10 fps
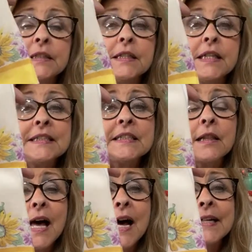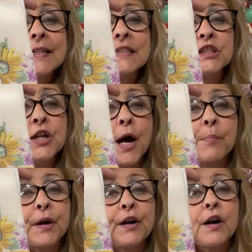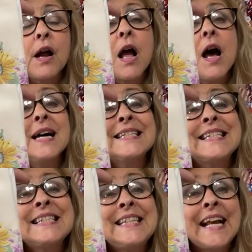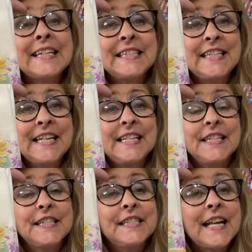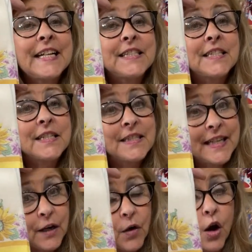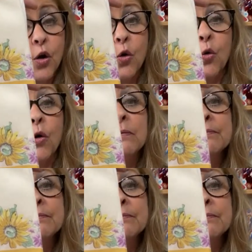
this lot is number 60, six zero.